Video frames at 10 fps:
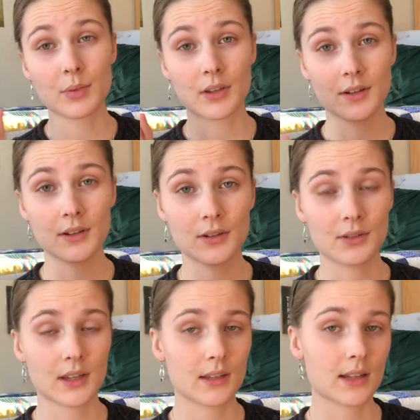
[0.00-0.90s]
but the good
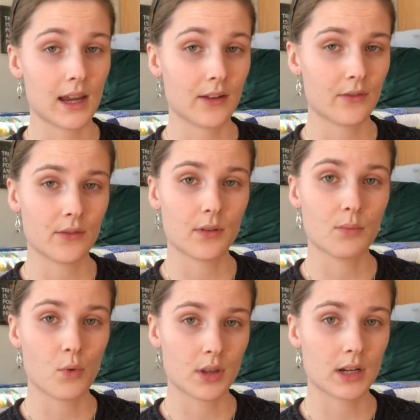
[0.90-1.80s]
news is I have
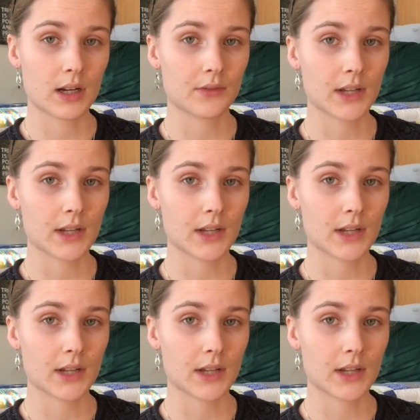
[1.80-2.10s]
more than enough